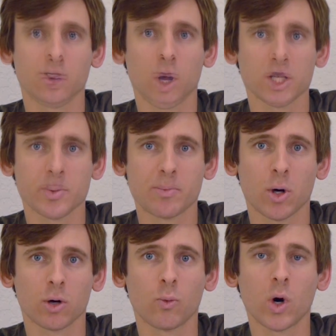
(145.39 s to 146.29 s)
Crosman
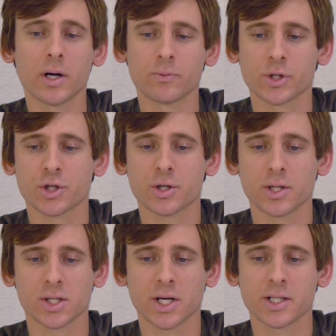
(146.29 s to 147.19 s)
Mark-1, which
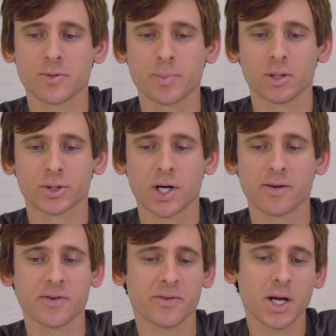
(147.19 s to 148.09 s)
this gun is built
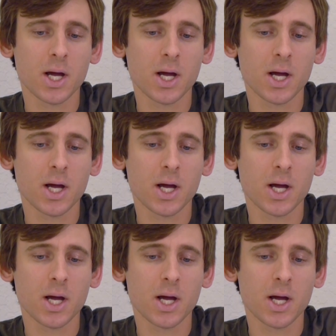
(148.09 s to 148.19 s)
off of.